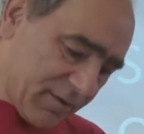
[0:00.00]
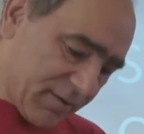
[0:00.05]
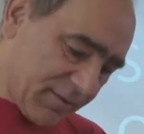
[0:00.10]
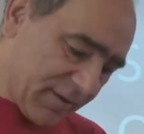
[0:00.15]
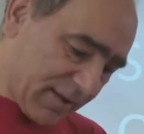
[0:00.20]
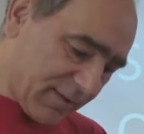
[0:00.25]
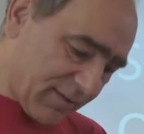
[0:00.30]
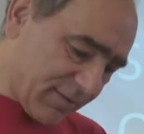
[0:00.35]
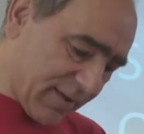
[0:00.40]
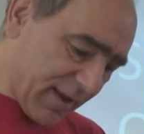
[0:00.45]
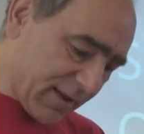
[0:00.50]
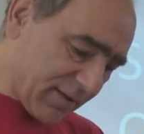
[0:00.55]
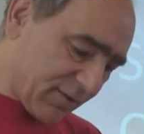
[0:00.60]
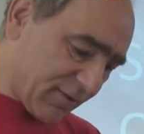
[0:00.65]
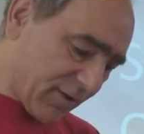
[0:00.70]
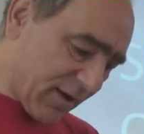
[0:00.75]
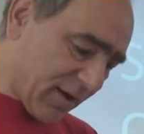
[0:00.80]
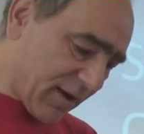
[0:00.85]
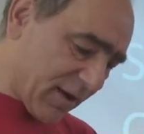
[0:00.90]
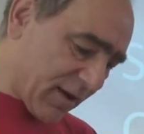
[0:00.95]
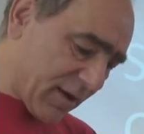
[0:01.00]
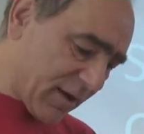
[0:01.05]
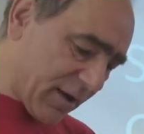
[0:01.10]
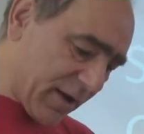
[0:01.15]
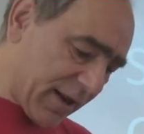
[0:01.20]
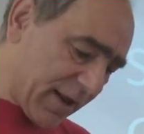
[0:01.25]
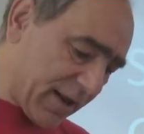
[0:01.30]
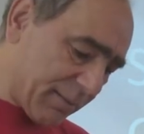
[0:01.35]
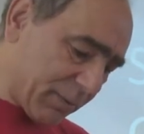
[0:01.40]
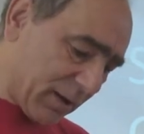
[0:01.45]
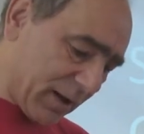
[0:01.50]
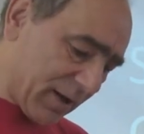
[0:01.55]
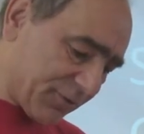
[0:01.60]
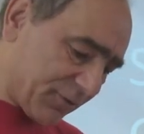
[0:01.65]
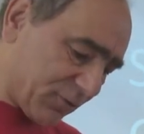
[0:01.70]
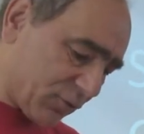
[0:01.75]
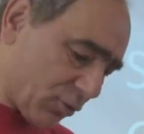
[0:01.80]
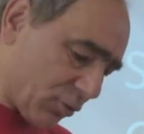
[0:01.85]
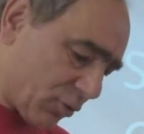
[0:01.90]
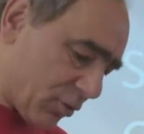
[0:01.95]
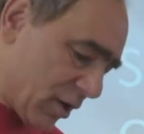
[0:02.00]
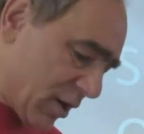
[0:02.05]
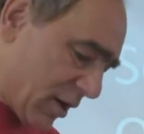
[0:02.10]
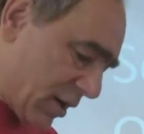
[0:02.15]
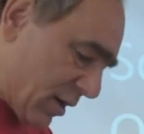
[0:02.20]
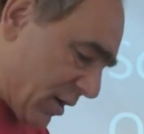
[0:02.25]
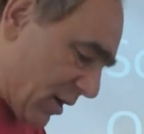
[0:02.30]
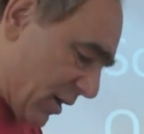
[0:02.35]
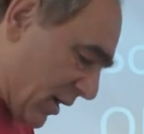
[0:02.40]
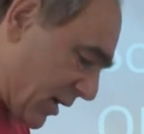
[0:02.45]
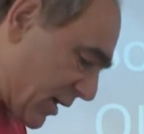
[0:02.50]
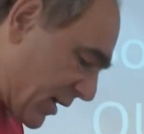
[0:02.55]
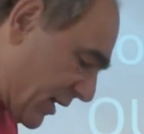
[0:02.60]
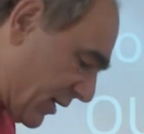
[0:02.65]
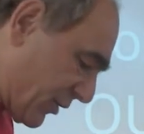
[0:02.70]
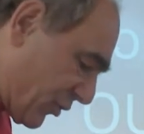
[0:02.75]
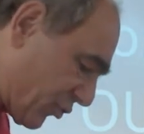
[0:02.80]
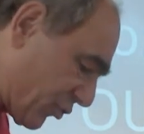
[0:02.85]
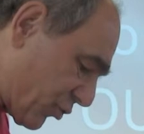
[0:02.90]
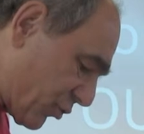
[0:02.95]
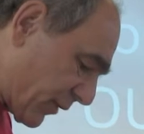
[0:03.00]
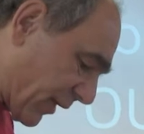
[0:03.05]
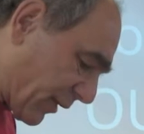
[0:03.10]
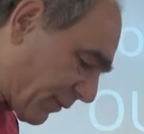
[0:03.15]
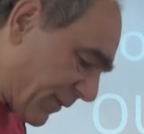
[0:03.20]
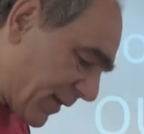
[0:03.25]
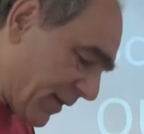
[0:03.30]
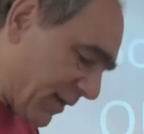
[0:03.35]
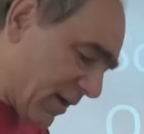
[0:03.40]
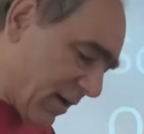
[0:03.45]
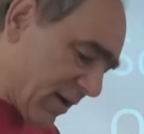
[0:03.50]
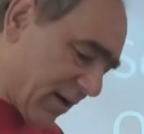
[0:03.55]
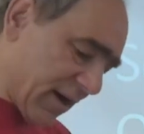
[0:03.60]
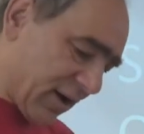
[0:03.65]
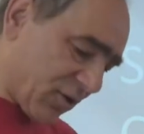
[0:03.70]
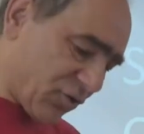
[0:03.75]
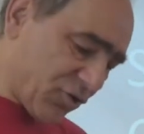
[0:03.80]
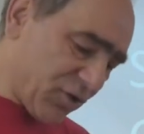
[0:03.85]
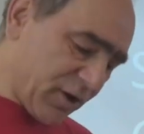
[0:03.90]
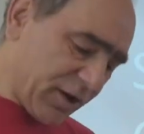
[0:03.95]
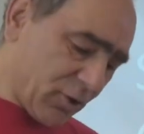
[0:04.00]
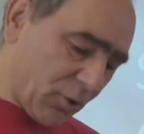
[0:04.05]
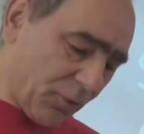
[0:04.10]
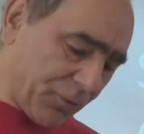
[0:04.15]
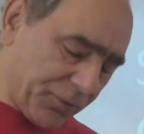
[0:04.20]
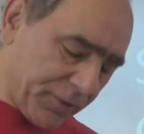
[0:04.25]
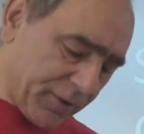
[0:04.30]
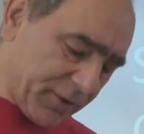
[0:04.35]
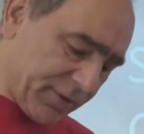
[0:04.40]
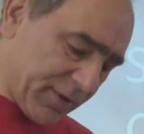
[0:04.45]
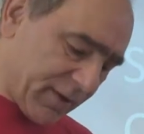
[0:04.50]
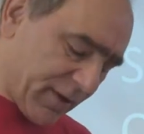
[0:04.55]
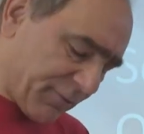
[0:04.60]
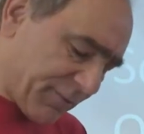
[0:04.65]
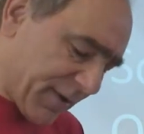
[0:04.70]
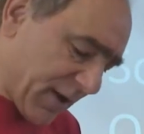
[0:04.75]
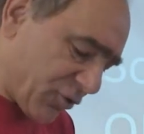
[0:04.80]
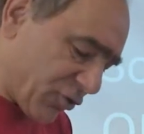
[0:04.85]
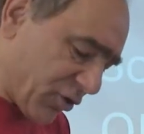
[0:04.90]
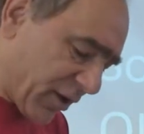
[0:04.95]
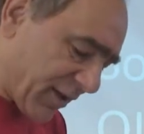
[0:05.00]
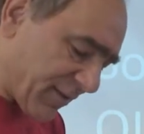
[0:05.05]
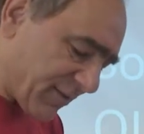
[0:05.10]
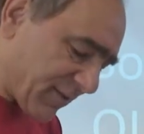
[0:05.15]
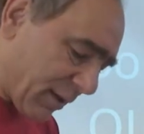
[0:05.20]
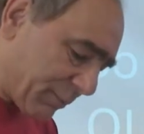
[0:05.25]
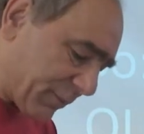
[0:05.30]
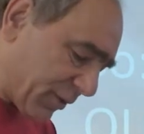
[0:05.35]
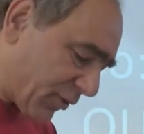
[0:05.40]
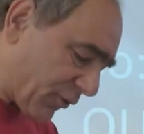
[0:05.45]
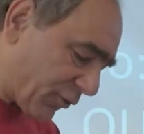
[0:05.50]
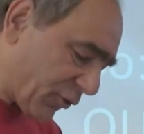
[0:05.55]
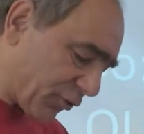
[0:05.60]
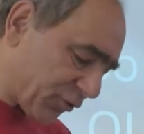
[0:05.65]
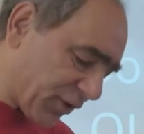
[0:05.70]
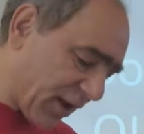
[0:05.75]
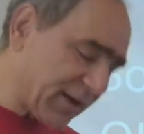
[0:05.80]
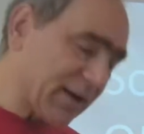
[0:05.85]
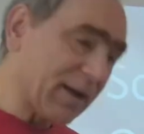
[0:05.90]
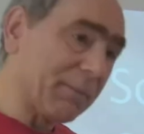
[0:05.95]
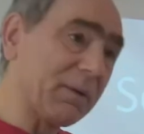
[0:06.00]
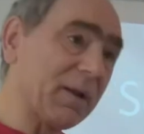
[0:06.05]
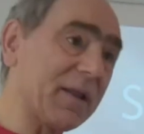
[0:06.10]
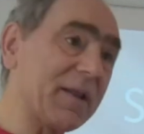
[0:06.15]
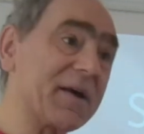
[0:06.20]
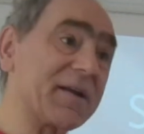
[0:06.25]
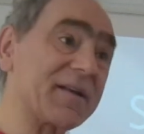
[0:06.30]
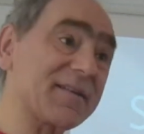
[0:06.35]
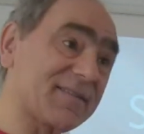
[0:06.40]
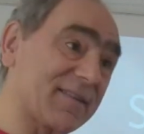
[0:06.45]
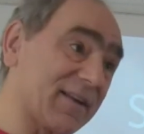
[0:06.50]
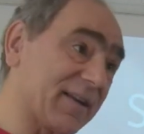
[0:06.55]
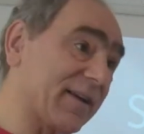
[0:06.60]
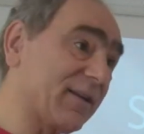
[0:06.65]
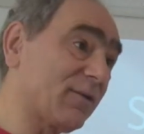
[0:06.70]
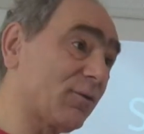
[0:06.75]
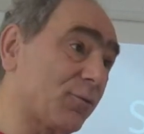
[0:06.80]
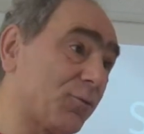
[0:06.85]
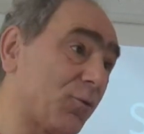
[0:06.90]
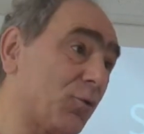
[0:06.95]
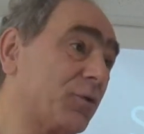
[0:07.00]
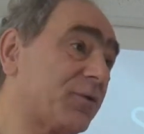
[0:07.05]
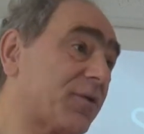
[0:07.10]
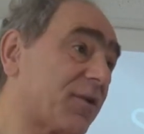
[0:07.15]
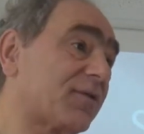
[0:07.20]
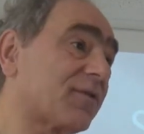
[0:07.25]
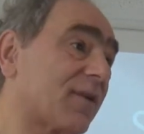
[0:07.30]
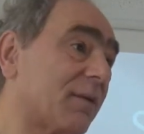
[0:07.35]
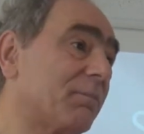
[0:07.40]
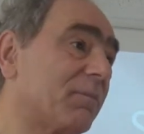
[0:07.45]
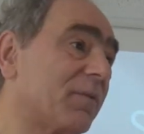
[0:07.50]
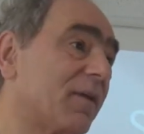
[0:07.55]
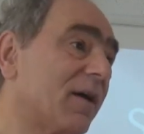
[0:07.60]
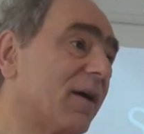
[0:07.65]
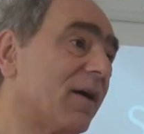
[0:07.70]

that that uh, enable us to. Uh, ensure that we actually con that we actually establish a sustainable and a resilient food system.